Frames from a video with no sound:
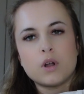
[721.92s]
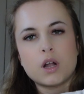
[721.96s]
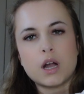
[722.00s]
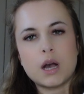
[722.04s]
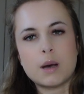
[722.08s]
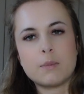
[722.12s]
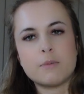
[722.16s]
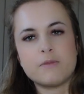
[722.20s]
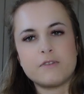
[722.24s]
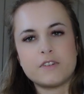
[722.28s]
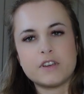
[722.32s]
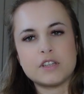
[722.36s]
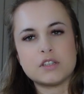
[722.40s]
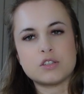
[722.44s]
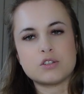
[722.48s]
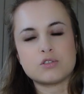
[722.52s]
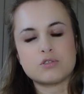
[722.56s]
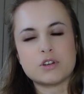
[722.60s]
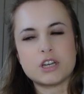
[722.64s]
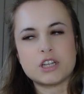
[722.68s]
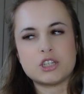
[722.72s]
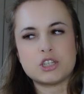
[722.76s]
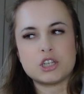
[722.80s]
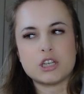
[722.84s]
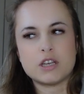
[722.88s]
comfy and
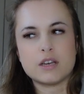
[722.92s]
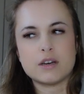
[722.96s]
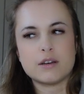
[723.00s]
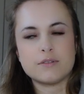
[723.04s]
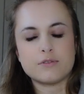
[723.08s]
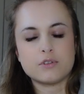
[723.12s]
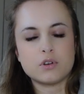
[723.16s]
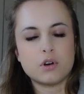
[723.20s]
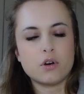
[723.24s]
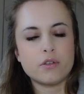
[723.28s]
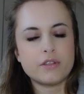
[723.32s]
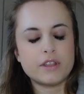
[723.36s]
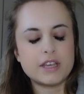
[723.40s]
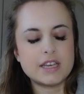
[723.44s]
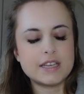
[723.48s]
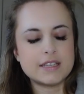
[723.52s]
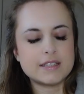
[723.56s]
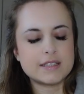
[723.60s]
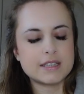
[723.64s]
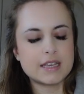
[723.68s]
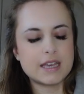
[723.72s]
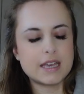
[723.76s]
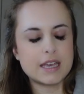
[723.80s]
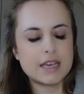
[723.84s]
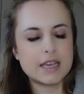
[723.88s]
stretchy. I've got
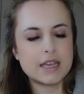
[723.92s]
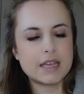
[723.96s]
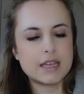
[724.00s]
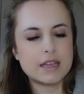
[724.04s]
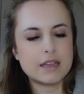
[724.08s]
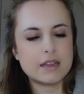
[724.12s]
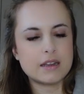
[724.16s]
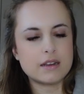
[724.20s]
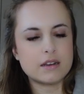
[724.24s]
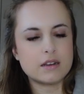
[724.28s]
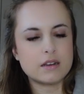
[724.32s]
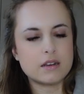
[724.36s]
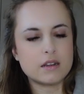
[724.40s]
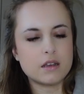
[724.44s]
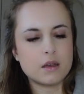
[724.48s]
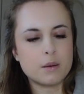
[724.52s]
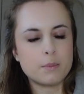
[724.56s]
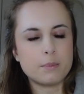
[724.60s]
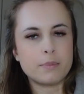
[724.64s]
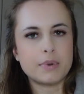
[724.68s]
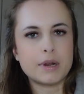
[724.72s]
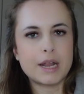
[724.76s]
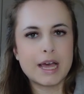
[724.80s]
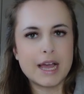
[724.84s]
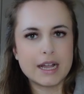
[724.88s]
these in
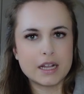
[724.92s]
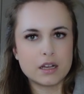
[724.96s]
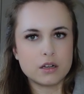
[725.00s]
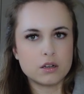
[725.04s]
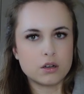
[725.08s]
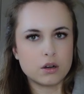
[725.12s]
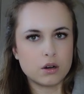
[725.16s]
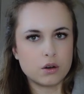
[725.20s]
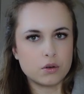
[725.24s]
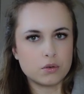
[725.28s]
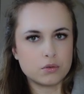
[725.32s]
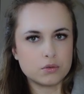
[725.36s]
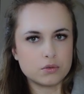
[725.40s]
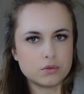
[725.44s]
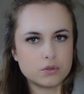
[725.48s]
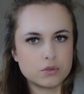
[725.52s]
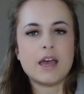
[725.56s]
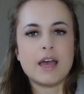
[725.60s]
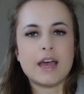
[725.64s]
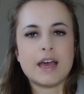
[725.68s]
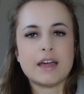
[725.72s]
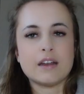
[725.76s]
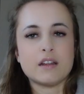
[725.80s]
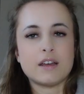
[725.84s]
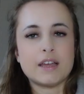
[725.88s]
black gold
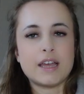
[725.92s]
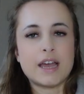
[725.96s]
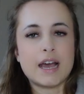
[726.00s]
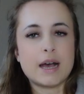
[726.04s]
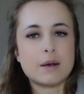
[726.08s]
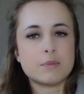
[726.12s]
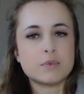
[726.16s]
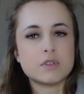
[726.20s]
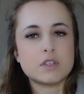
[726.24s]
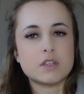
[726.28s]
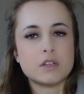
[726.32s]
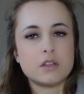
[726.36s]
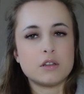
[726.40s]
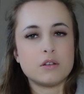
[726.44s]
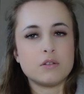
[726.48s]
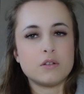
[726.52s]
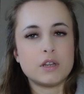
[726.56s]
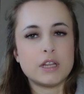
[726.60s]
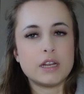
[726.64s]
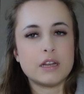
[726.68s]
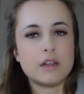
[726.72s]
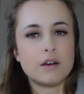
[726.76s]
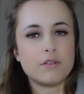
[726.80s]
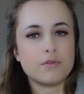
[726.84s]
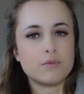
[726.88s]
and I
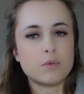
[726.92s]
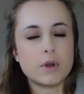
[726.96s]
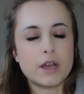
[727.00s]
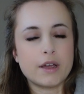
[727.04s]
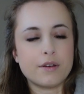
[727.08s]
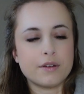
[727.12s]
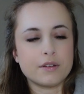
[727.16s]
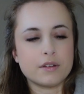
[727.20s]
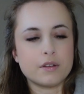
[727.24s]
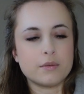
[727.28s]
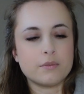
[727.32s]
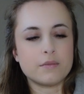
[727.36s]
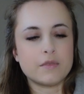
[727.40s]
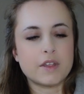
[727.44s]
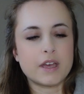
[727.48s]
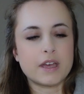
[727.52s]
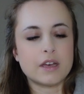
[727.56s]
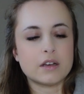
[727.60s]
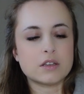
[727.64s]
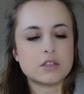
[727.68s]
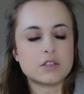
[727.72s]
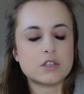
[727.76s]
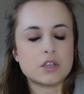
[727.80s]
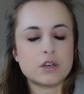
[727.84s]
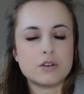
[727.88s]
absolutely love wearing them. They
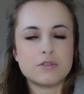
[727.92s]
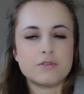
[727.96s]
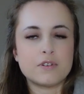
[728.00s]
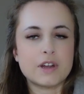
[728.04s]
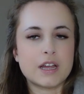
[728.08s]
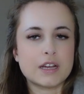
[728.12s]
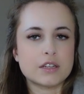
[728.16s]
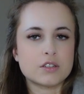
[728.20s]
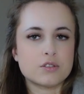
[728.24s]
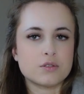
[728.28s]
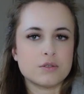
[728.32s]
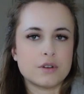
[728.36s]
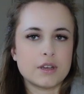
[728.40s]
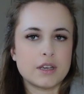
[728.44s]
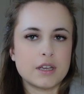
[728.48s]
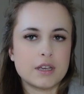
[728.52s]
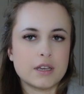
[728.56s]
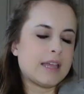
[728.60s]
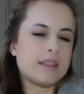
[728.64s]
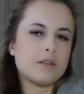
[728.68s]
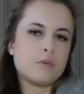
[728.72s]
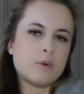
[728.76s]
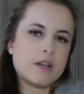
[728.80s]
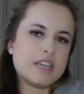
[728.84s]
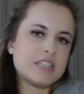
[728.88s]
are so flattering
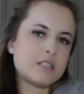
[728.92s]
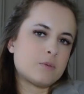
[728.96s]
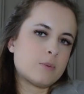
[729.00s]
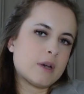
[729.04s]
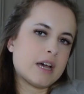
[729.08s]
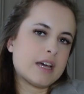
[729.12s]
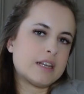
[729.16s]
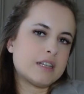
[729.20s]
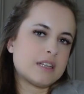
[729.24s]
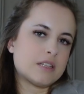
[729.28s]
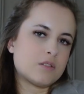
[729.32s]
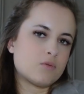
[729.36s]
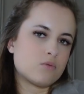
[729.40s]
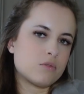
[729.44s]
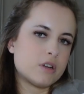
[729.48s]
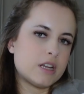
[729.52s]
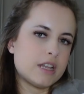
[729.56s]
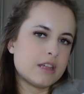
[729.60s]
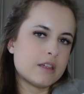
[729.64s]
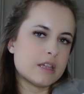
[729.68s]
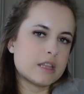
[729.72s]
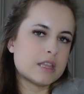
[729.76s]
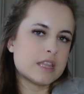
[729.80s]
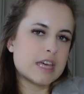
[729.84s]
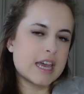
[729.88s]
and the waistband is
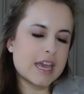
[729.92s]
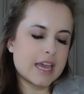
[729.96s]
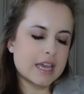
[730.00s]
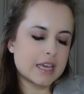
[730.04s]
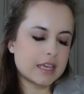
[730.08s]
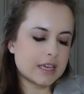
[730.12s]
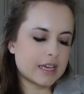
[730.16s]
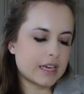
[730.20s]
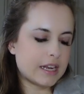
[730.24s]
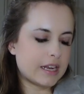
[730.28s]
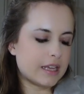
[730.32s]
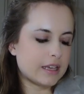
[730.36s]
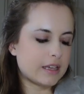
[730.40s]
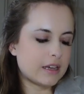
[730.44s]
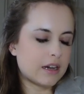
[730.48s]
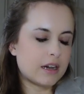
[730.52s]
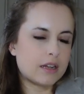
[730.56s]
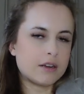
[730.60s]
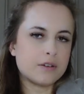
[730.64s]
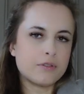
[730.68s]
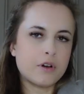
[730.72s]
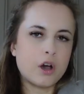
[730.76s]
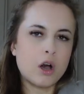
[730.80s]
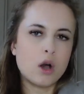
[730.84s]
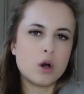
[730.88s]
really thick and it
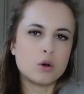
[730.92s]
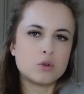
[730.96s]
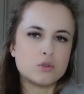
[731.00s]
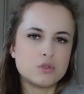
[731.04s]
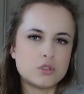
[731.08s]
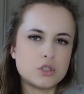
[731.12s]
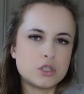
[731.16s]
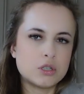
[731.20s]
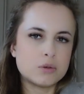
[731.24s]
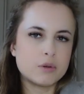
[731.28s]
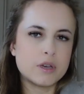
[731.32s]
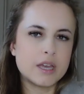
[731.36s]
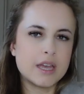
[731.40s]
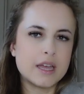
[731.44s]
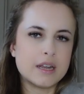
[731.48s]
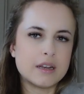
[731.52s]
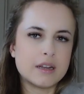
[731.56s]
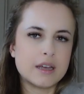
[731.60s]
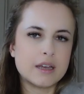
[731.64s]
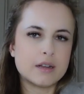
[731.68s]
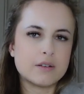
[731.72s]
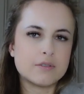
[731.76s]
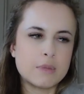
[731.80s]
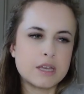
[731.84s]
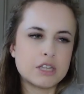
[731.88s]
kind of holds you in
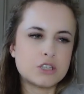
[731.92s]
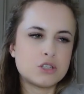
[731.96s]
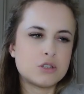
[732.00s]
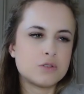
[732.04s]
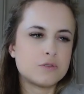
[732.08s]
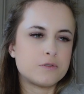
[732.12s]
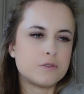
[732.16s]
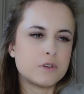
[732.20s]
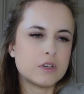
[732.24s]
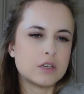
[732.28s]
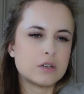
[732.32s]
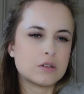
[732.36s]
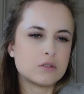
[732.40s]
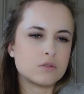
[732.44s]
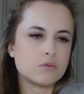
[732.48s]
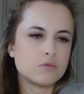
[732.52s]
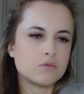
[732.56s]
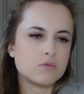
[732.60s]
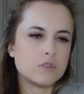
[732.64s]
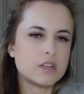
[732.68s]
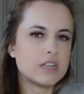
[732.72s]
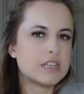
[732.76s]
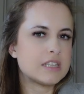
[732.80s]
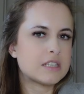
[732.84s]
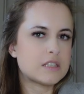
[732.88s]
and makes you feel
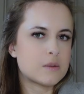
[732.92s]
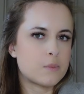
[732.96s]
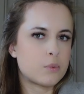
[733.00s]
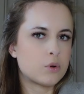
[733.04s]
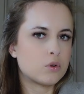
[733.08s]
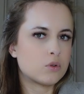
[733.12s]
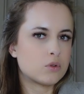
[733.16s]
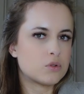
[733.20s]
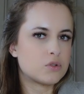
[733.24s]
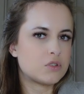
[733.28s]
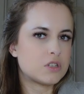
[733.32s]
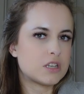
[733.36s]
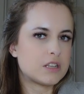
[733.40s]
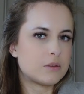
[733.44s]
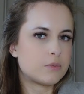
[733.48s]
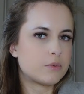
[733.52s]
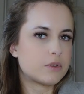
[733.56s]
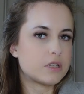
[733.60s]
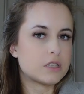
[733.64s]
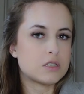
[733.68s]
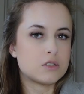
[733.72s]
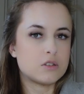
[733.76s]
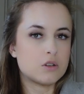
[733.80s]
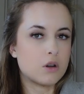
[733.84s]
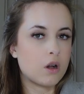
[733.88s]
really supported, but
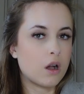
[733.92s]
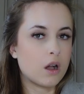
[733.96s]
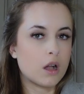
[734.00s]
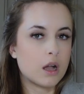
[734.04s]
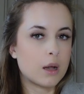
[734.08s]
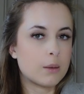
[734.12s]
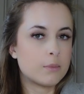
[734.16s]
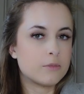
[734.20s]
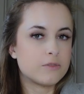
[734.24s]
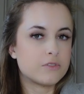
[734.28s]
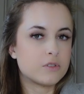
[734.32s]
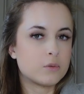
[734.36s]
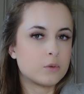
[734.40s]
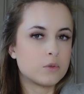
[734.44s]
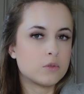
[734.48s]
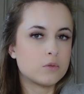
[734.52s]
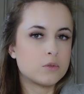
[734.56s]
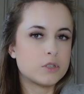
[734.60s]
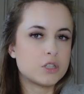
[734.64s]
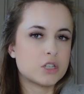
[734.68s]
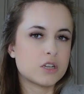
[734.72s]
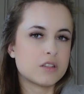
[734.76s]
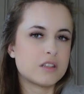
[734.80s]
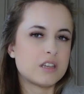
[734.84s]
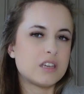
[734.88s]
it's not uncomfortable,
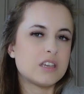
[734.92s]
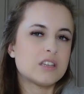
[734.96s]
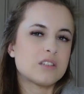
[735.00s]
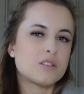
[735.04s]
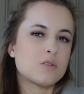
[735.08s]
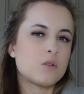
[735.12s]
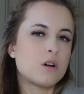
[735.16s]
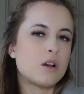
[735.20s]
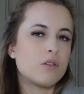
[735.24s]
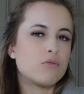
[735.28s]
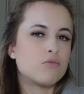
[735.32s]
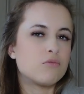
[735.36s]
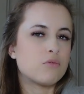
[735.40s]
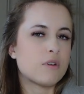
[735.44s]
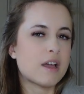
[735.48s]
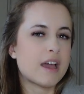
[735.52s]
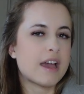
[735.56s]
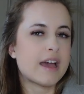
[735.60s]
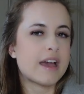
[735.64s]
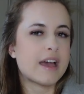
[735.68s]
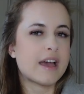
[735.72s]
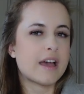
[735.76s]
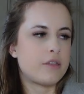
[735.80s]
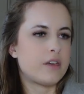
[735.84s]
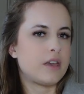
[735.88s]
which I think is quite a
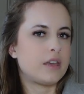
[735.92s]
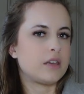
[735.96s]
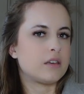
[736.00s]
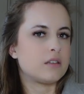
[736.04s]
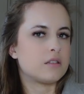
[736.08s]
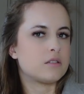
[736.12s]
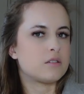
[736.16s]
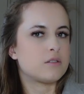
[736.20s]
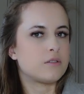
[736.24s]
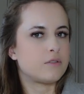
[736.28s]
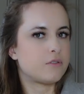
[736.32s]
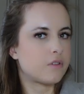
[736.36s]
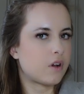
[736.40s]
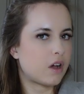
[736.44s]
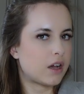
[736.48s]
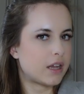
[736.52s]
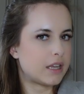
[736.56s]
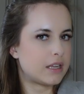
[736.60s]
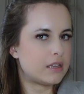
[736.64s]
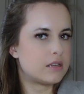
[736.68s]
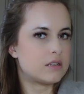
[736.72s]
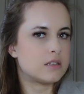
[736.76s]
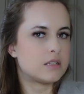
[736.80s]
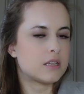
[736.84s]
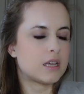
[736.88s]
rare thing to
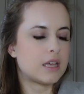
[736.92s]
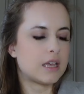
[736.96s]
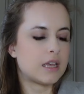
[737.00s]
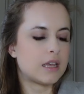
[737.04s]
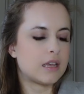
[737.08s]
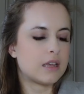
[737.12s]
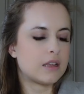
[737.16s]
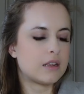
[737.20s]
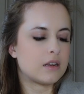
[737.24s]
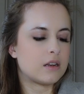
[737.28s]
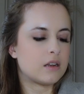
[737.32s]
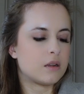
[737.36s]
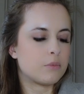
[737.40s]
find in